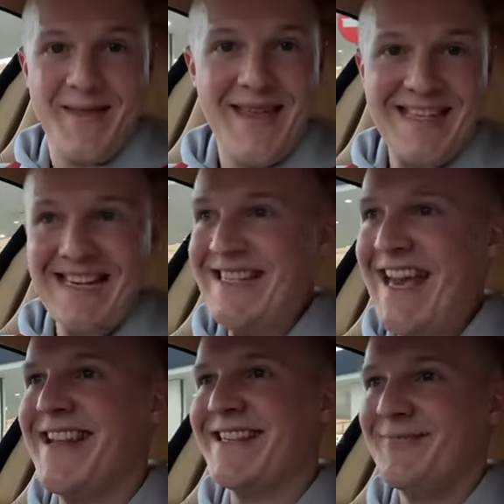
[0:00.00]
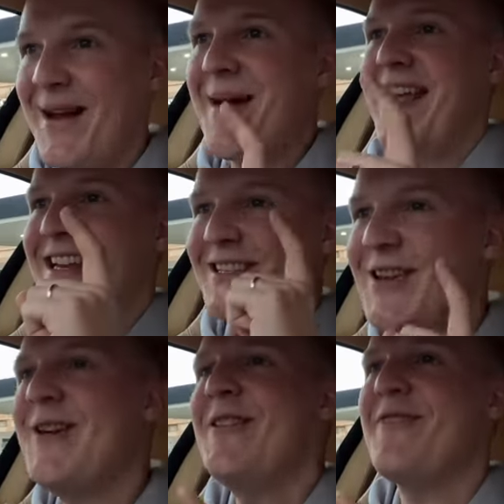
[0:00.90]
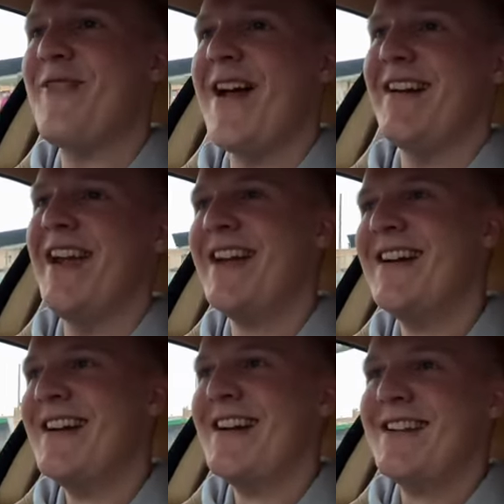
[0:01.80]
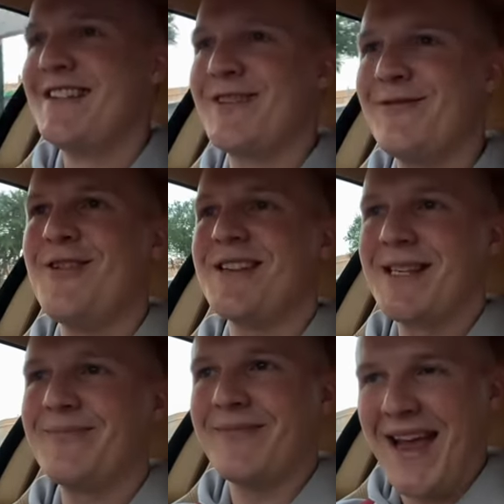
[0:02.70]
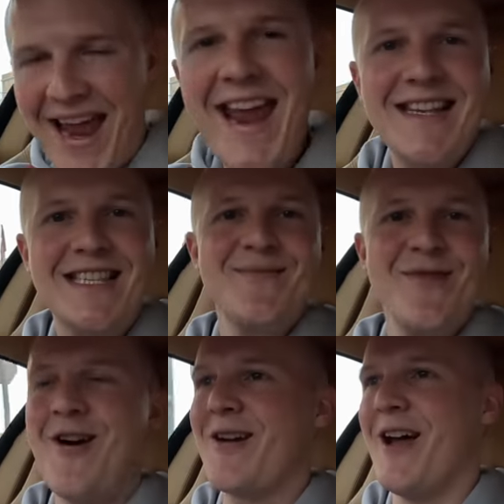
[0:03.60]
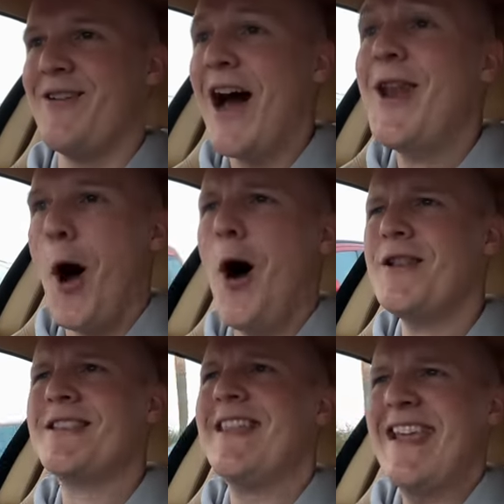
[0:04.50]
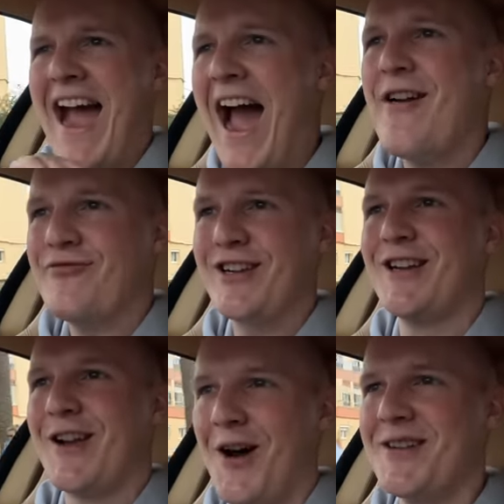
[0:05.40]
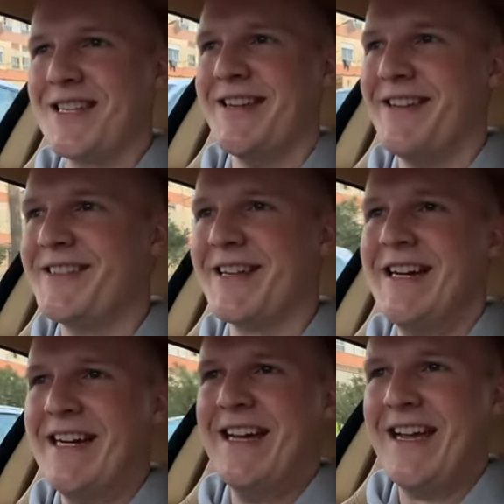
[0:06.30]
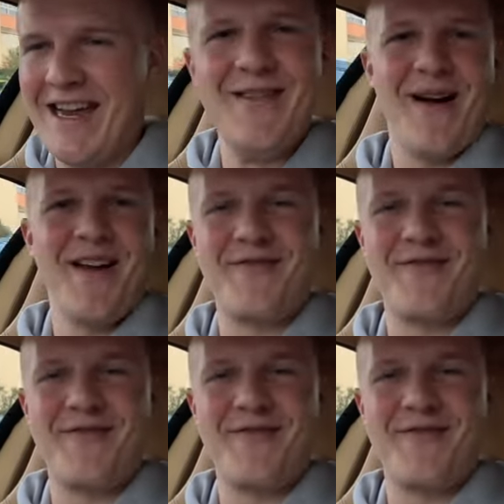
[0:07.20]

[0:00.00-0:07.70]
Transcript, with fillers: this is it. I'm heading to the ferry to cross into Morocco and onto the African continent in my